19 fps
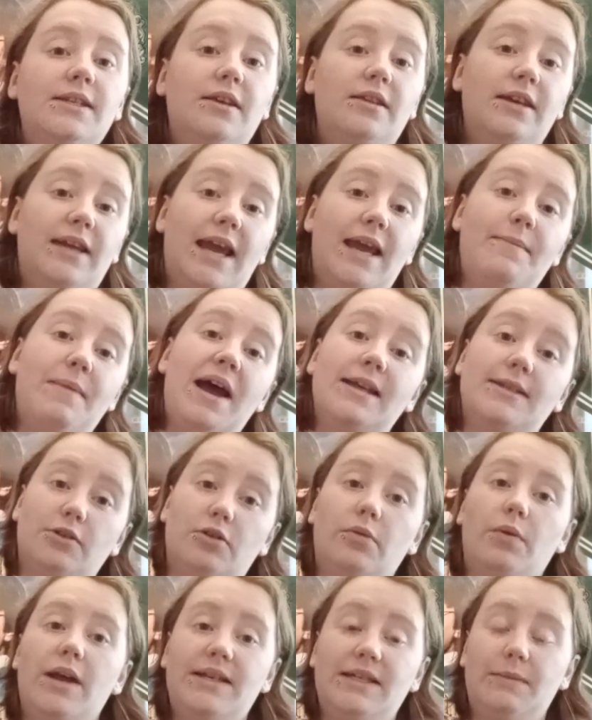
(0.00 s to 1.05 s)
so the game has
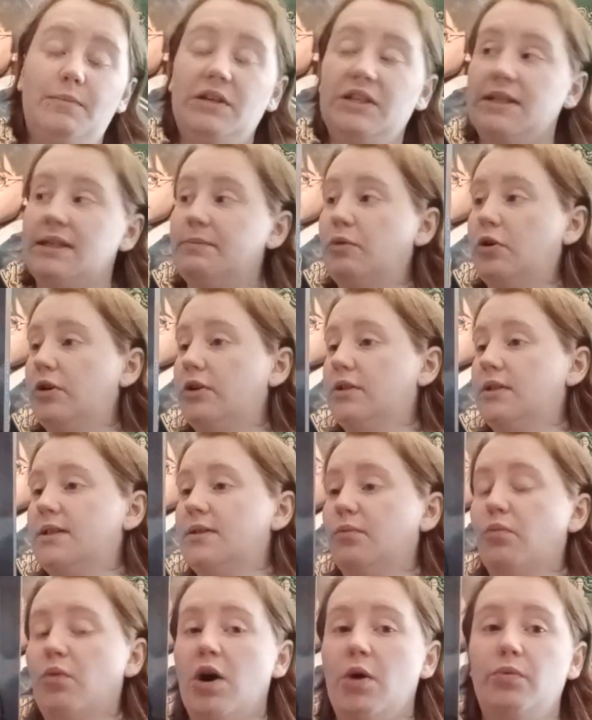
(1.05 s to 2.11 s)
already been spoiled
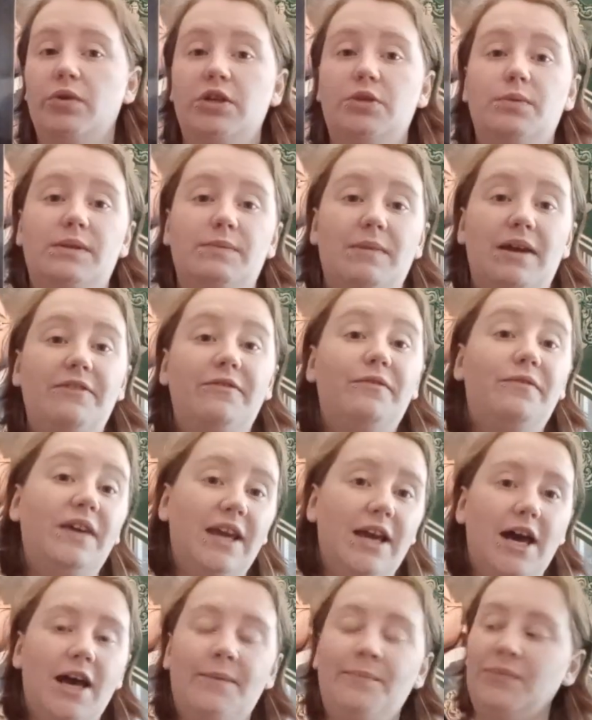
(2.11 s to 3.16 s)
somewhat, which was my
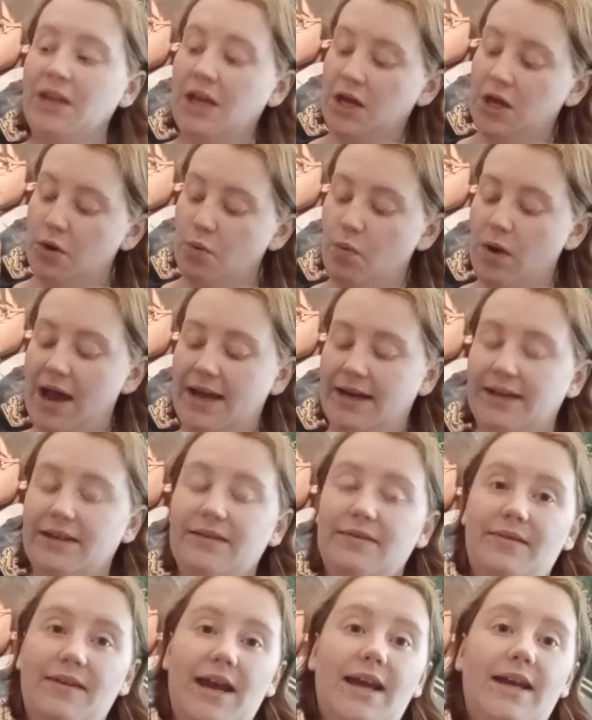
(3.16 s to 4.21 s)
fear when
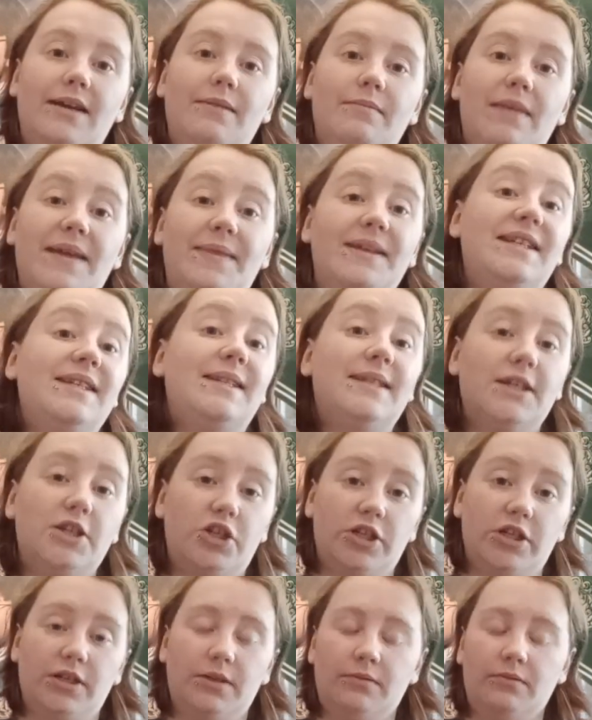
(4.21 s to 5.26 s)
they made the
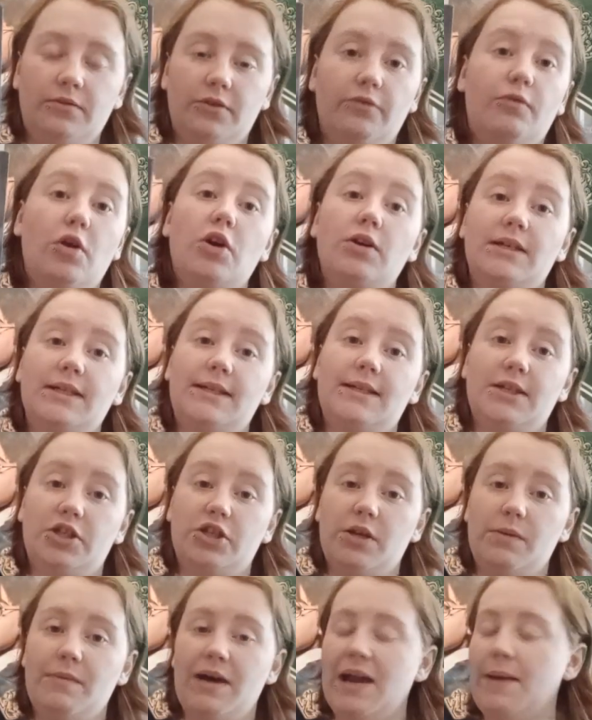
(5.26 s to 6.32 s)
decision, the wrong
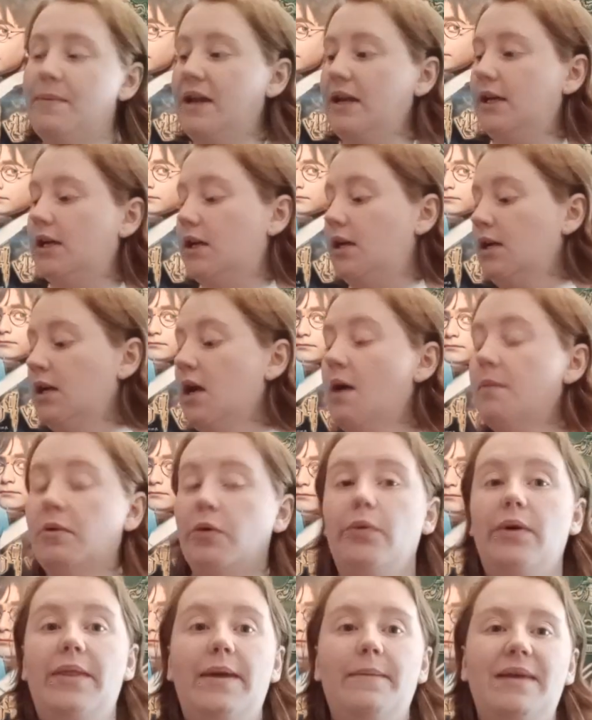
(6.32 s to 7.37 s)
decision in my opinion,
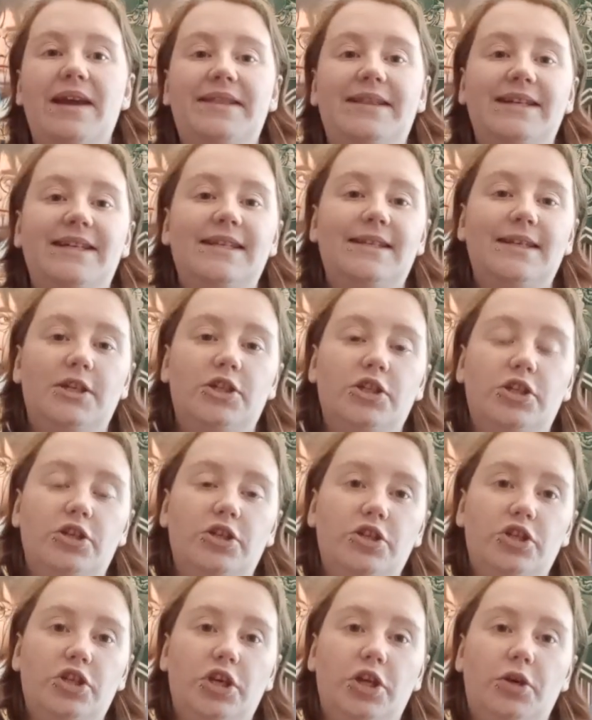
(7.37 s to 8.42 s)
but when they made the
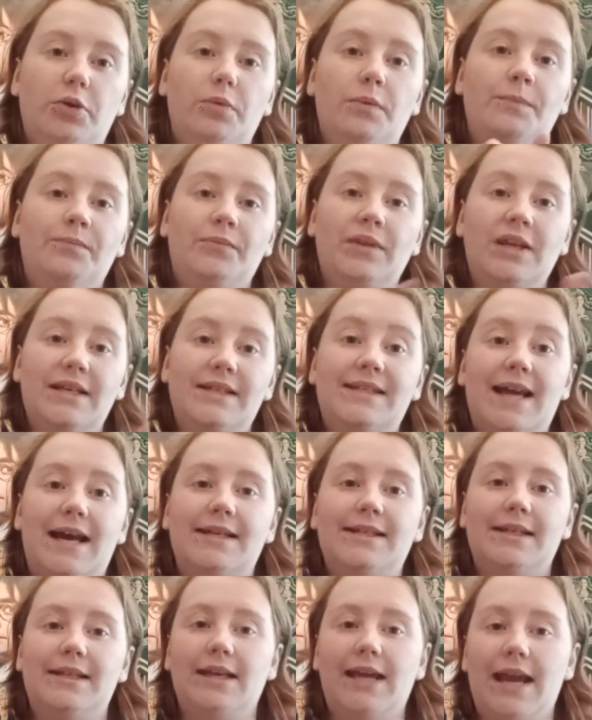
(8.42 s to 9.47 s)
decision to
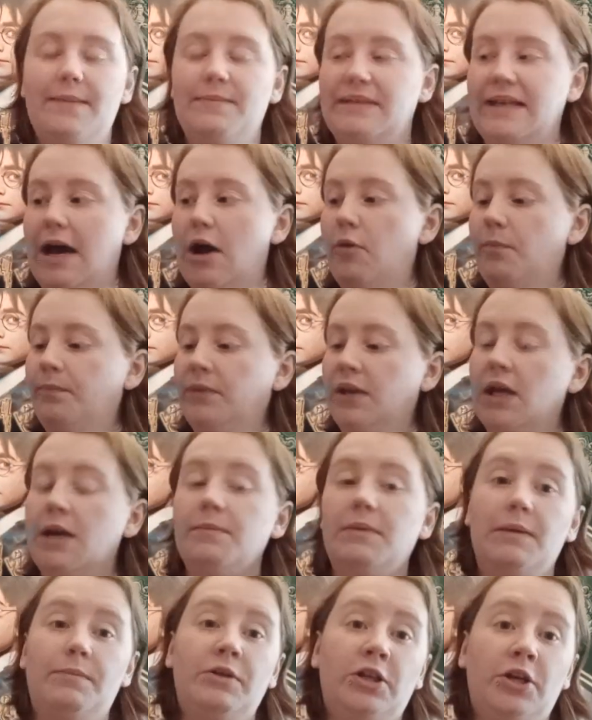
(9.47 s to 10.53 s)
scatter the games out.
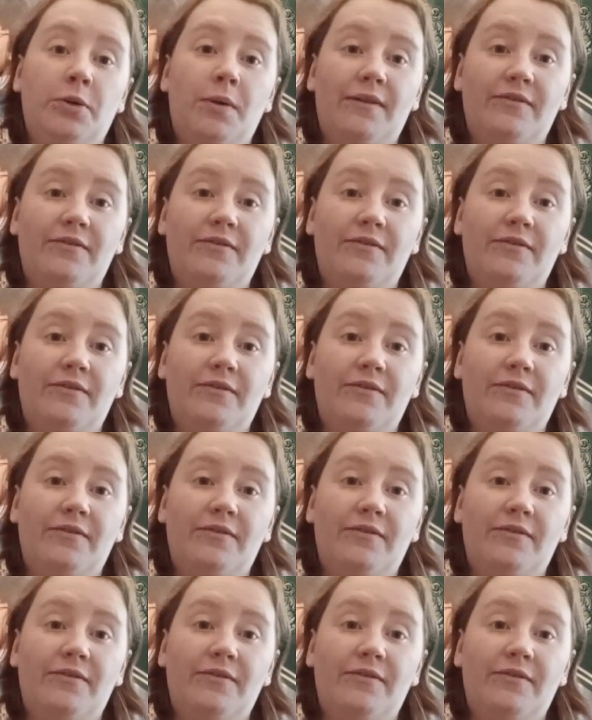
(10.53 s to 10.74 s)
People who